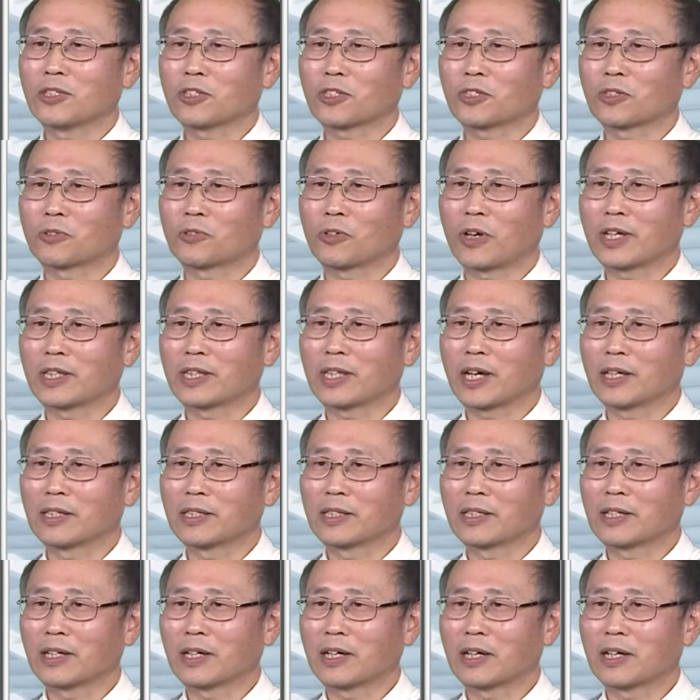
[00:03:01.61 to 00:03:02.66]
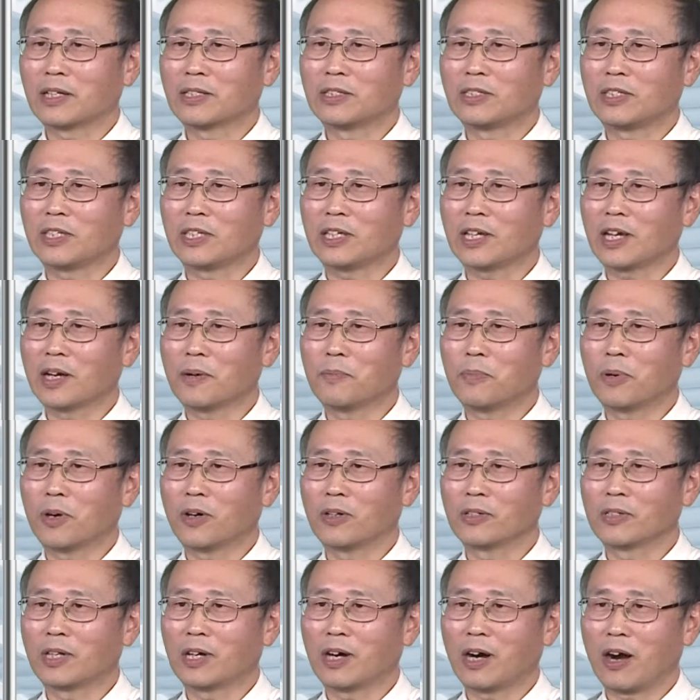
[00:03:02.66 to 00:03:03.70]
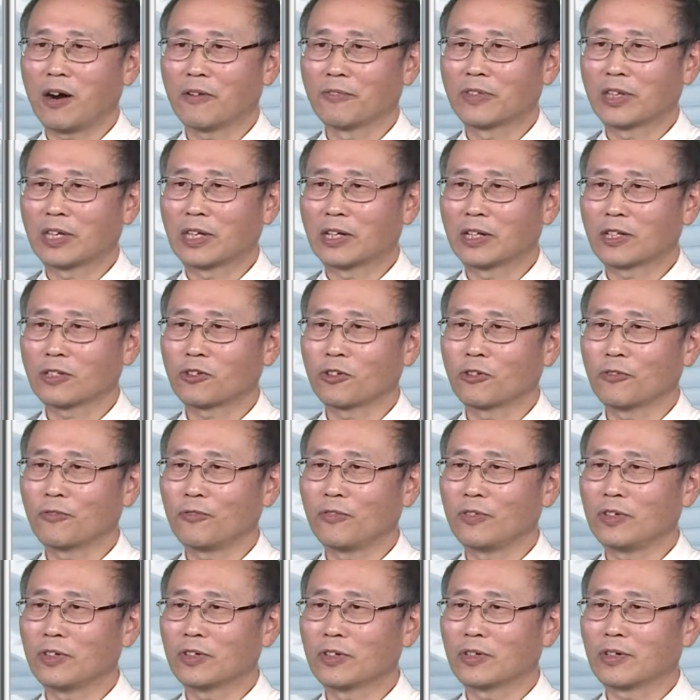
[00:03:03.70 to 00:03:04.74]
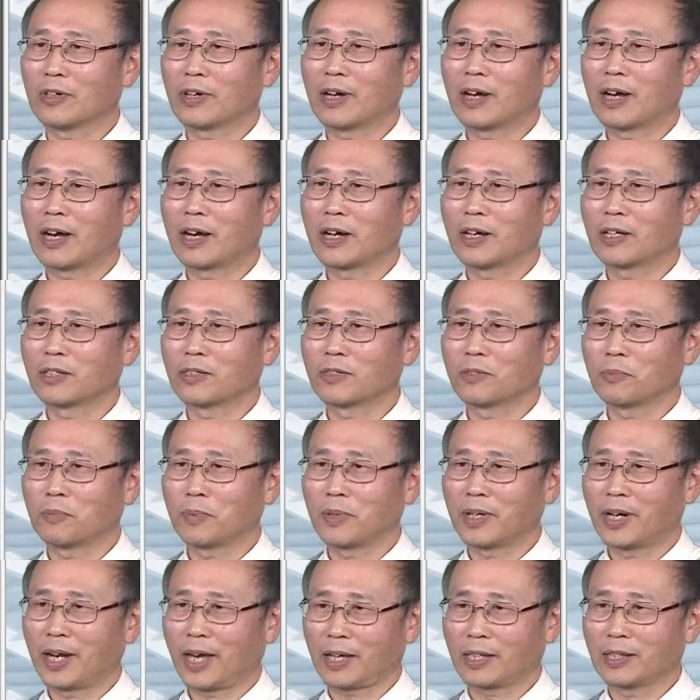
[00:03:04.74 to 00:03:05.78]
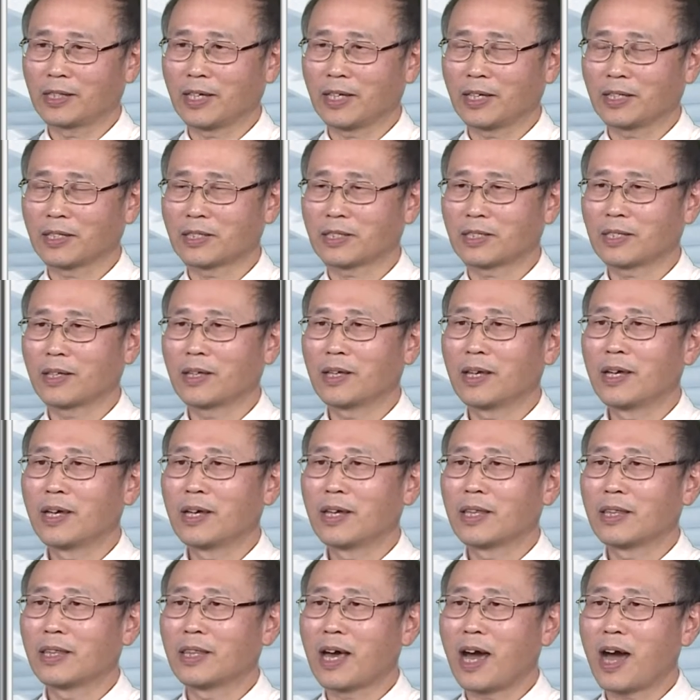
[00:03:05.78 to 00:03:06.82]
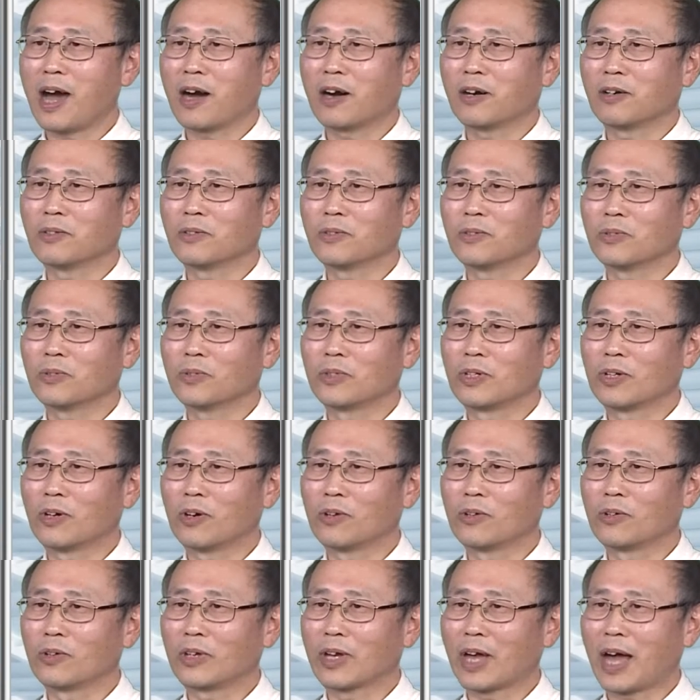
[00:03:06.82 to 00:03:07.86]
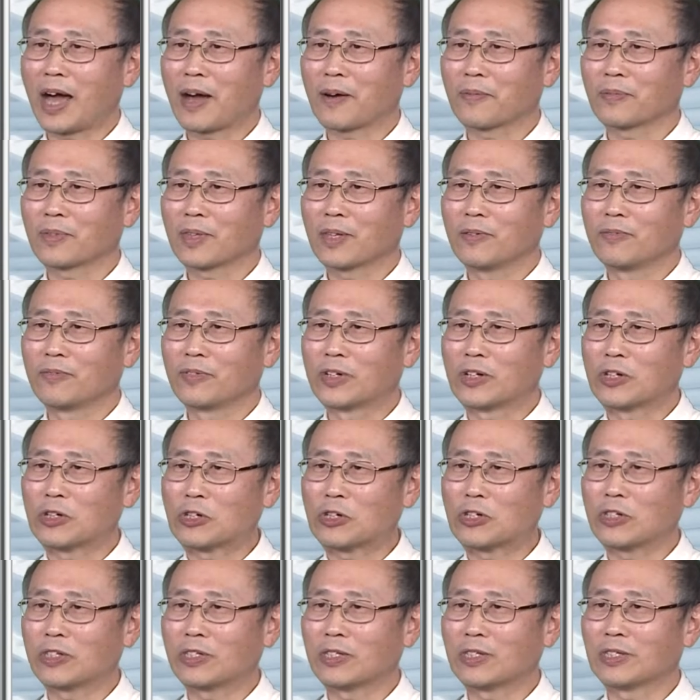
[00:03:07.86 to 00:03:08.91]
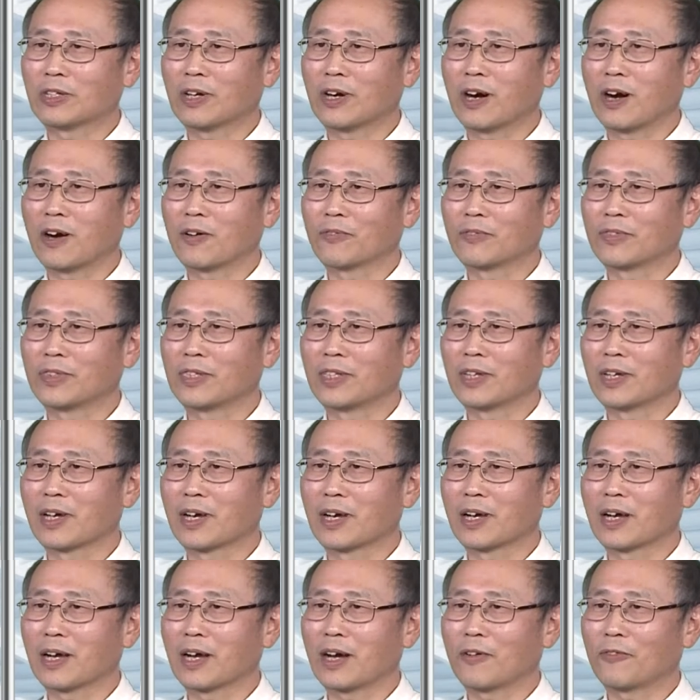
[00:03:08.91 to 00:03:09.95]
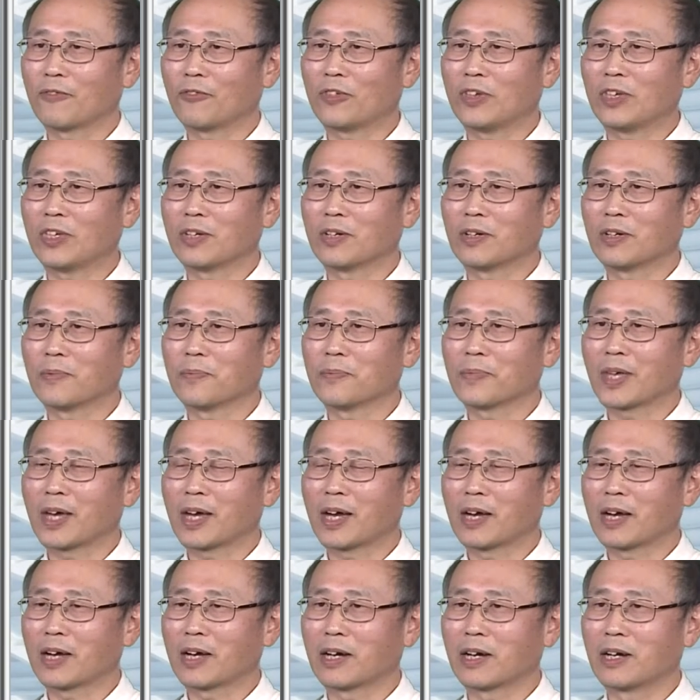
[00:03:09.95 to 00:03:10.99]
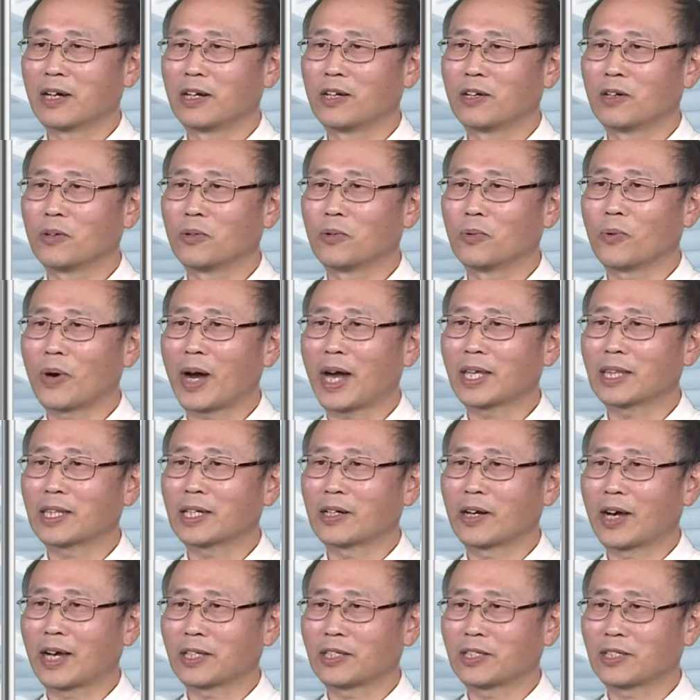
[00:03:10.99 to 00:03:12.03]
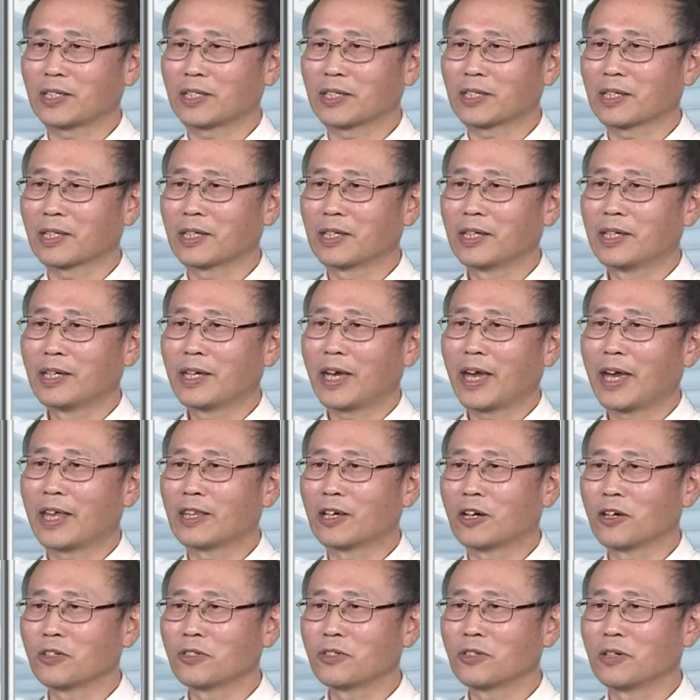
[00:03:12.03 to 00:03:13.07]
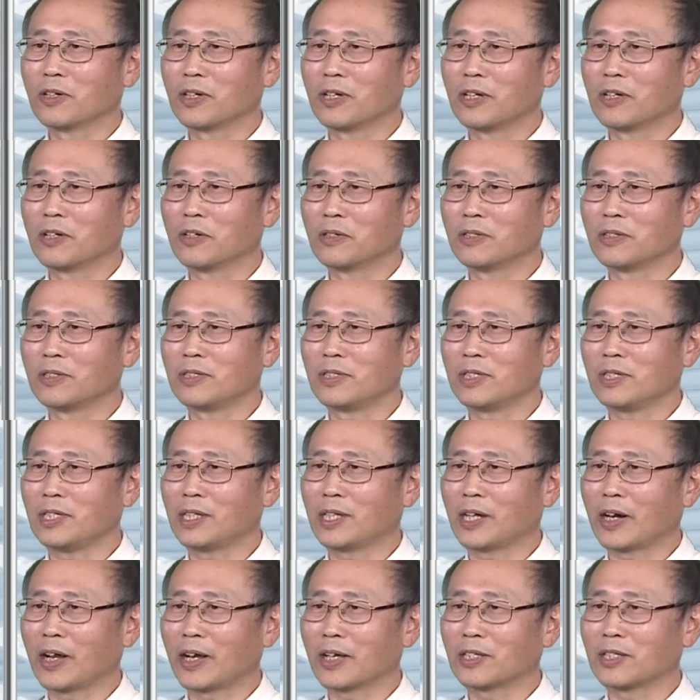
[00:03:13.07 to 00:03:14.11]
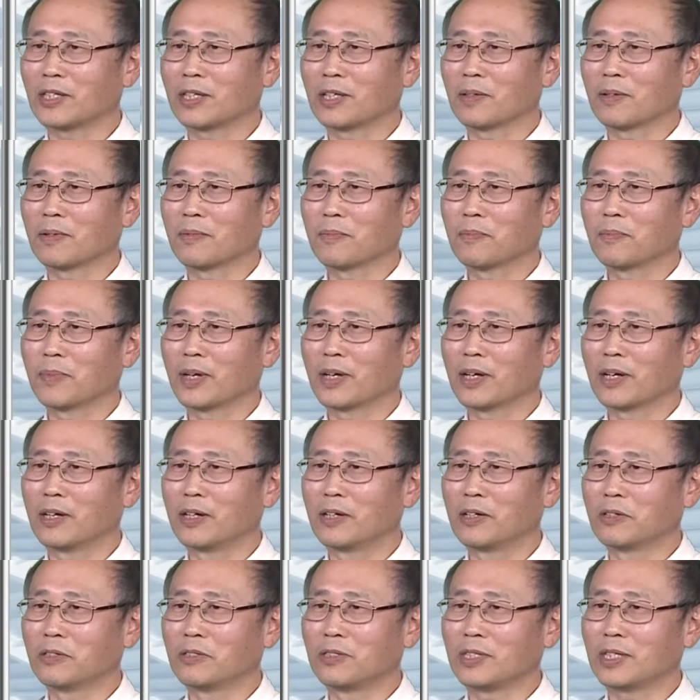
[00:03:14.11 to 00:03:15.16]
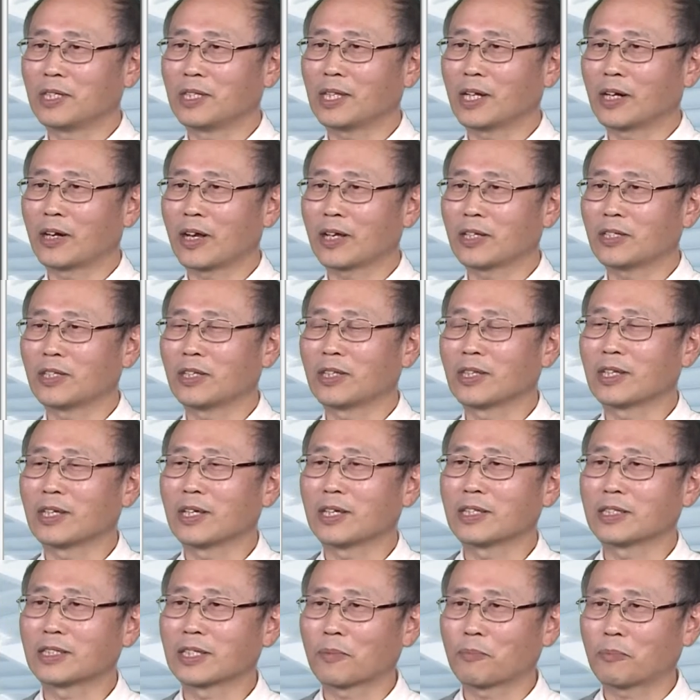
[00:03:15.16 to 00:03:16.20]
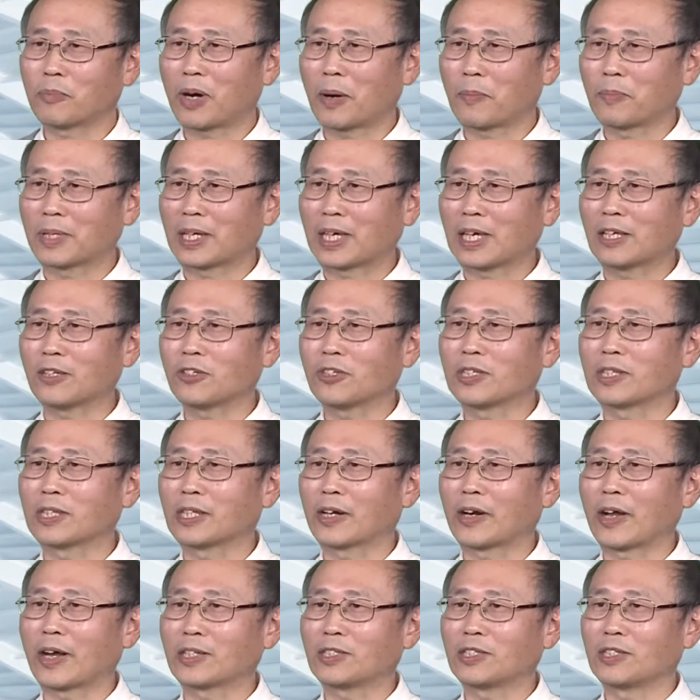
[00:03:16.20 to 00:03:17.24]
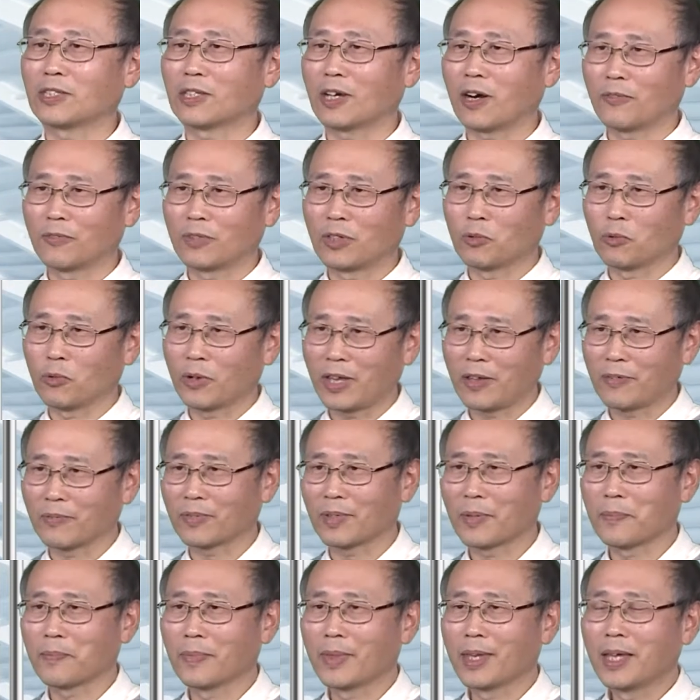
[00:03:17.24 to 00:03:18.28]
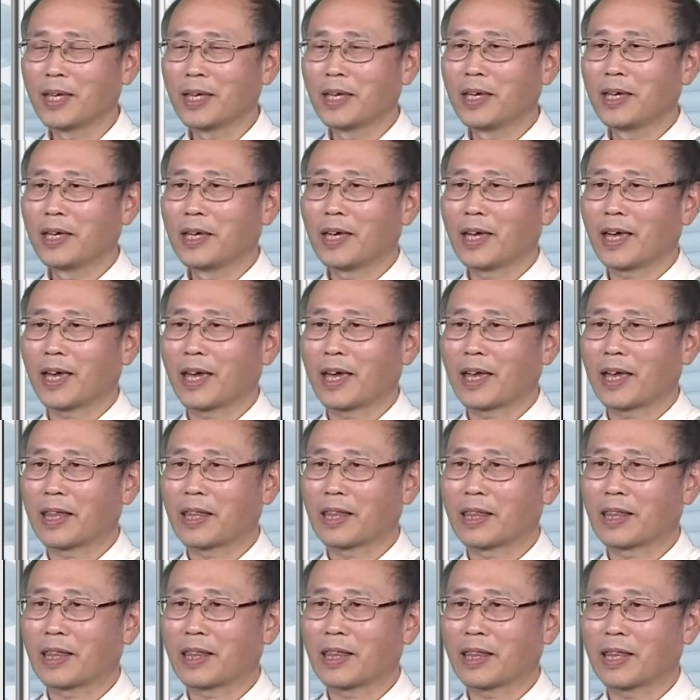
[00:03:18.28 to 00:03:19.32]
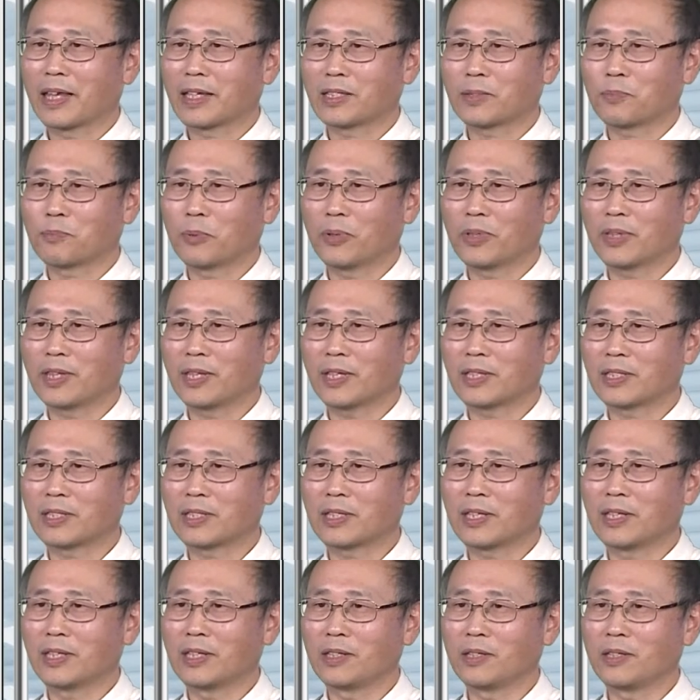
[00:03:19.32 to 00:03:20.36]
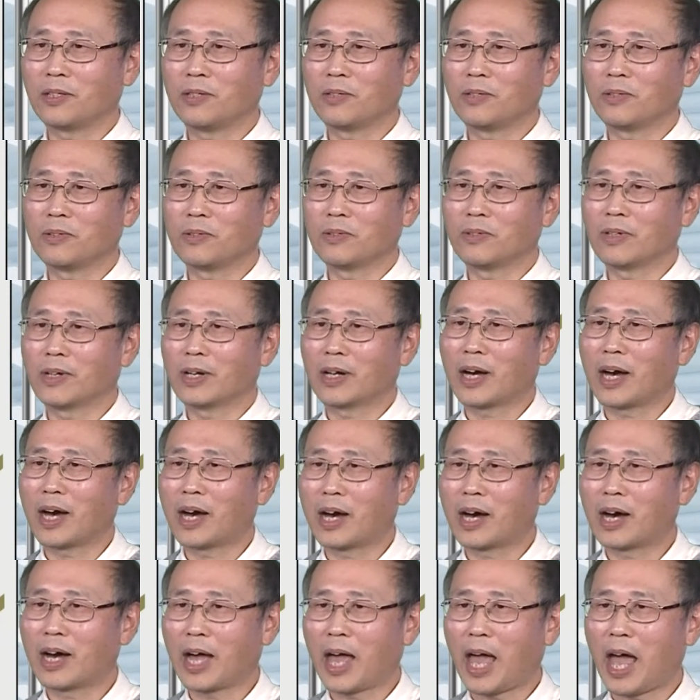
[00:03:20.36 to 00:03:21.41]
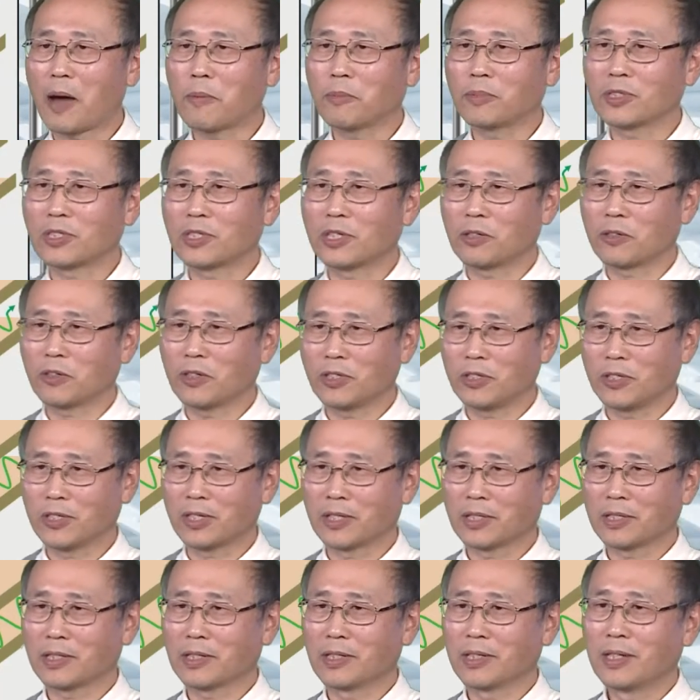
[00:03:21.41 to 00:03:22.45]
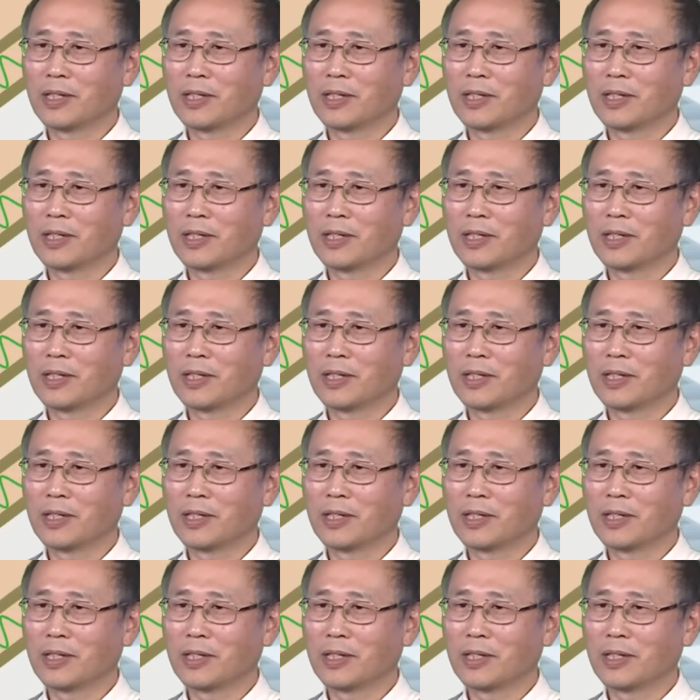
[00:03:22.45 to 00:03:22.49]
just write down the z component of the electric field to be like this. Now we only have variation of the field along y direction and also along z direction, but along z direction is a propagation direction of the wave. And let's put this into a Helmholtz equation.